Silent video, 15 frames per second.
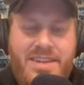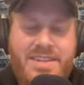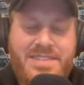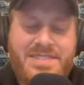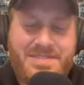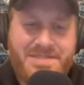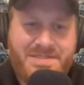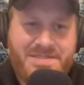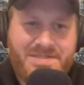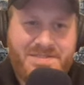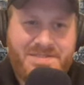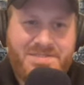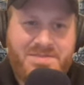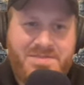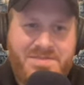
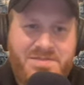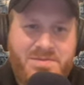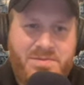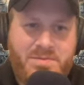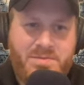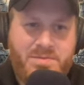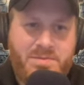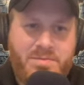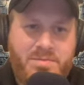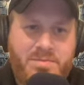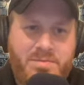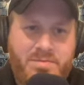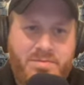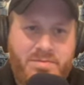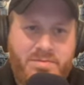
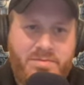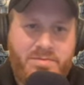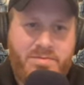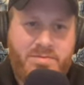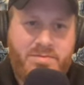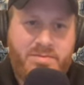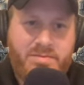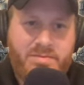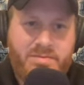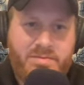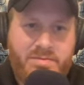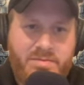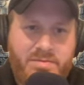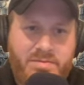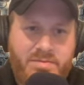
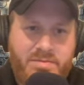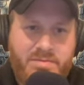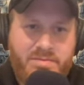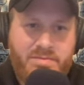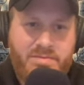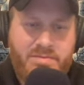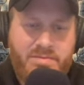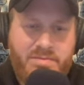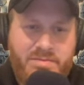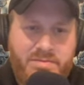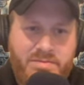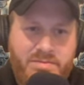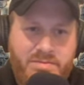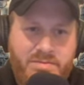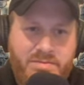
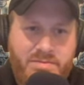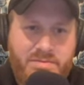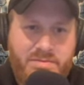The person shown says nothing.